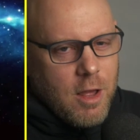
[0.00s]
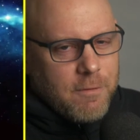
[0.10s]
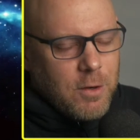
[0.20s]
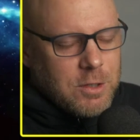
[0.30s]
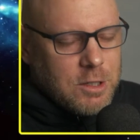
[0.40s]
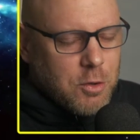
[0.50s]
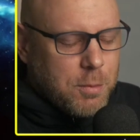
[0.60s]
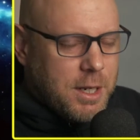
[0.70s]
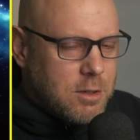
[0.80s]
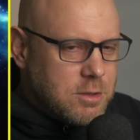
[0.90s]

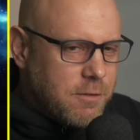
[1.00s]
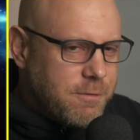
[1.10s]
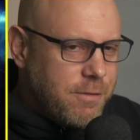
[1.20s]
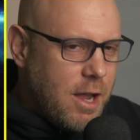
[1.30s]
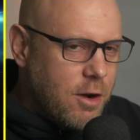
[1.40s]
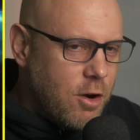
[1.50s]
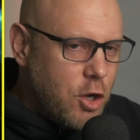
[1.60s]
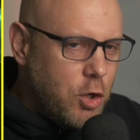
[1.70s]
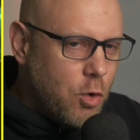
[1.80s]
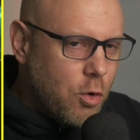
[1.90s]
torpedoes and fire
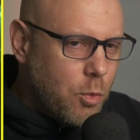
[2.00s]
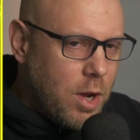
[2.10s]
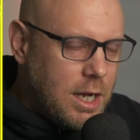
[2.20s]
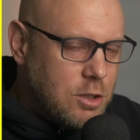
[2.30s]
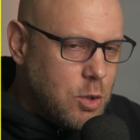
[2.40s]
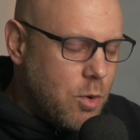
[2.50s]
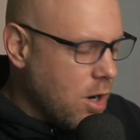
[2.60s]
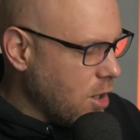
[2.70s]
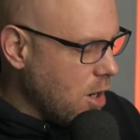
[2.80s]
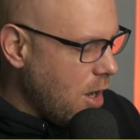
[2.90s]
your way to
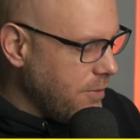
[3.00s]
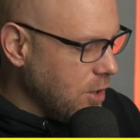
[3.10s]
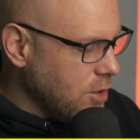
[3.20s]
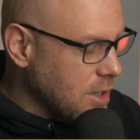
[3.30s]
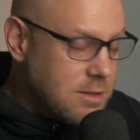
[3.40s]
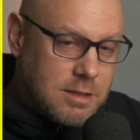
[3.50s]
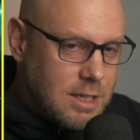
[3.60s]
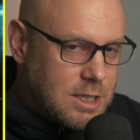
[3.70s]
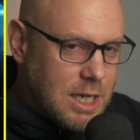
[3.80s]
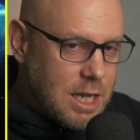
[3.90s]
our coffee goodness as I
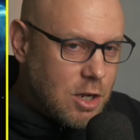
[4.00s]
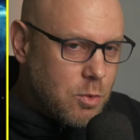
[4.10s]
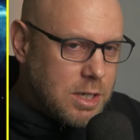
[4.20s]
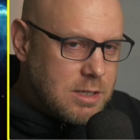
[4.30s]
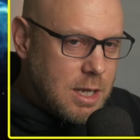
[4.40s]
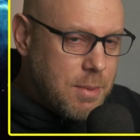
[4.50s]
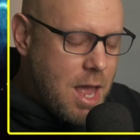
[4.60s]
take a quick sip